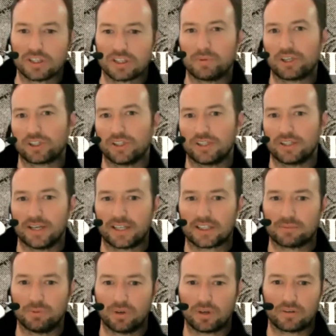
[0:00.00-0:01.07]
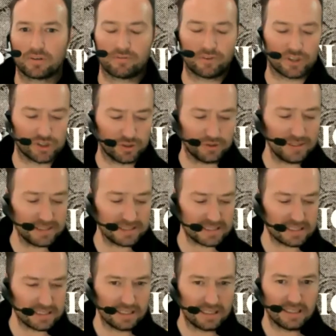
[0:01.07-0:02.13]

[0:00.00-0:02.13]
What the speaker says: especially a textbook for students.